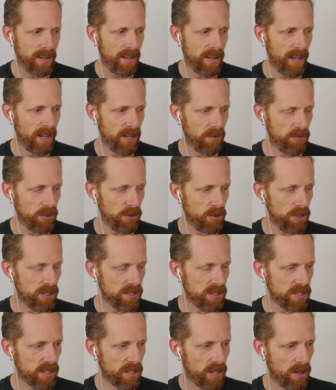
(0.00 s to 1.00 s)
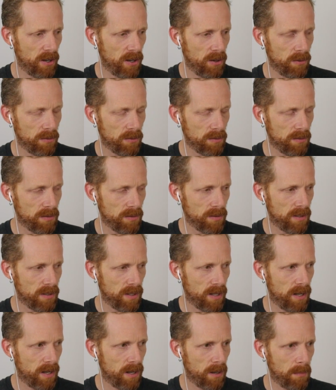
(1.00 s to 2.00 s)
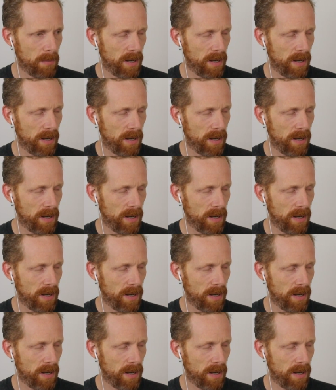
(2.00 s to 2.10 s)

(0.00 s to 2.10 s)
And a few years ago, um,